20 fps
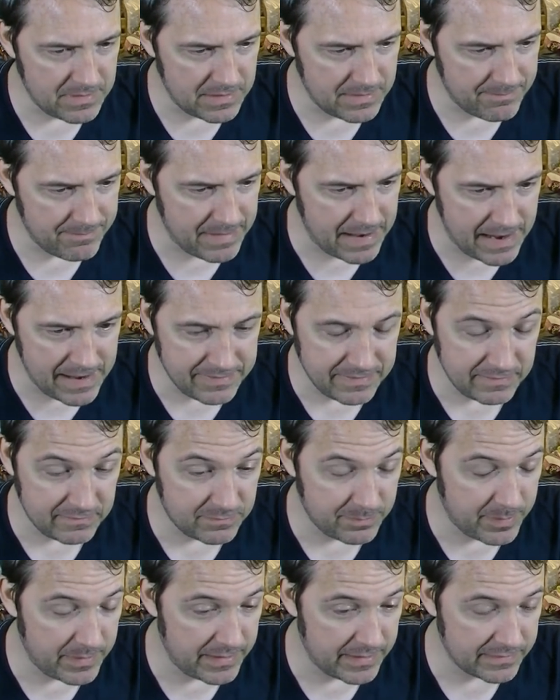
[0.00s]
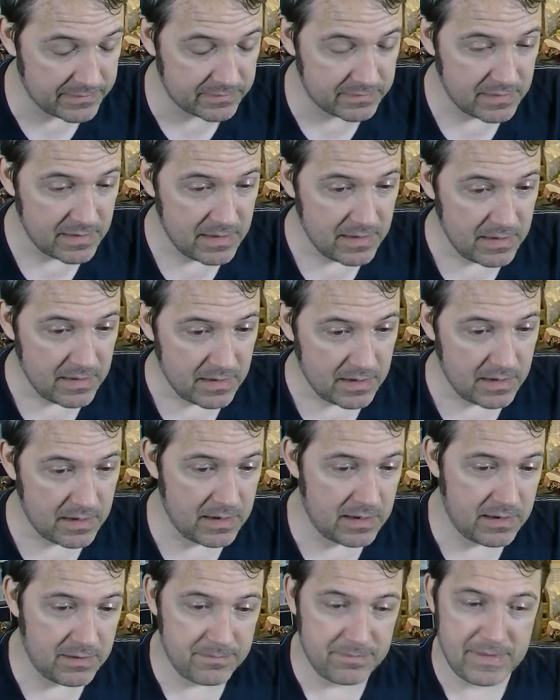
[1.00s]
uh, buy these picks.
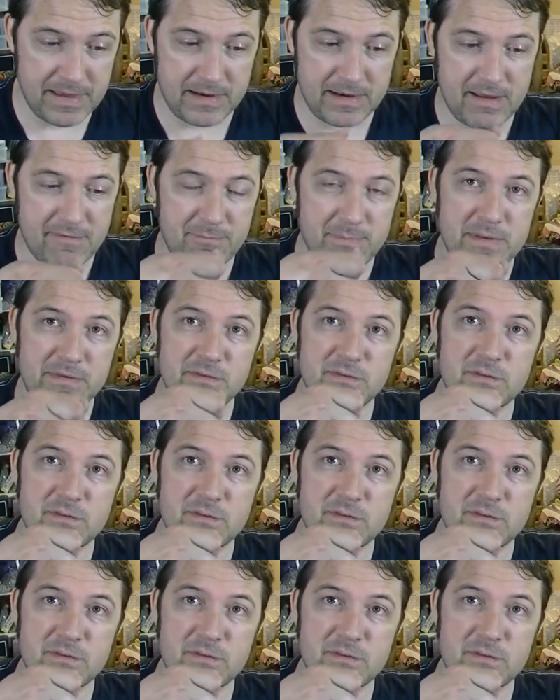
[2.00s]
Uh, that have been